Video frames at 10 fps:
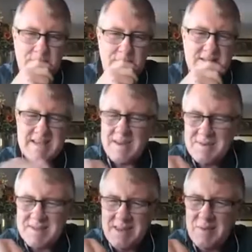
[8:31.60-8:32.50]
Same
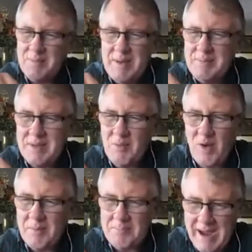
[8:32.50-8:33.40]
thing with people that
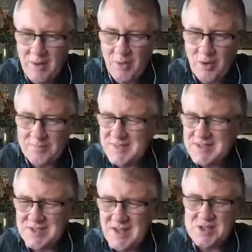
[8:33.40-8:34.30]
want power. This
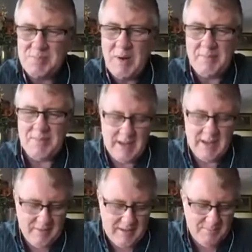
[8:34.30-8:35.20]
is not just
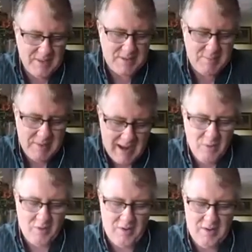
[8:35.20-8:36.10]
popularity, but it's
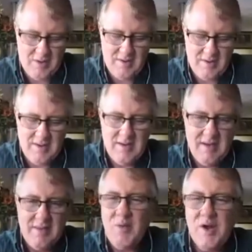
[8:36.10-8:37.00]
power.
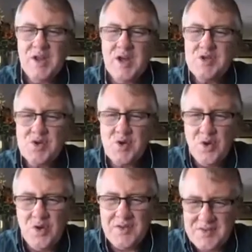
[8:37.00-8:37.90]
They want to
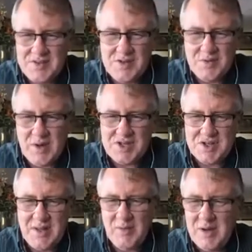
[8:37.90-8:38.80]
control the
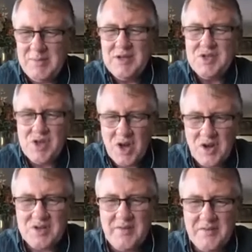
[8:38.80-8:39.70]
situation. They want to be in
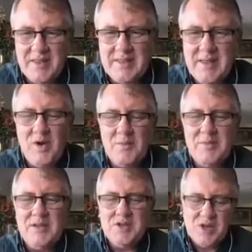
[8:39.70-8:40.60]
charge of everything. They want to
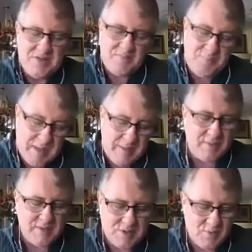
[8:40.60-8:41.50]
be in charge of
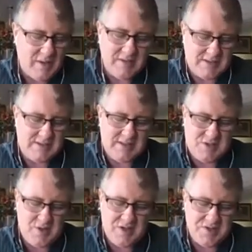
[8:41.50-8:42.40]
people as well as the
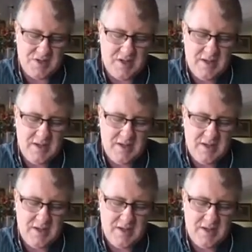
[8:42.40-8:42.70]
situation.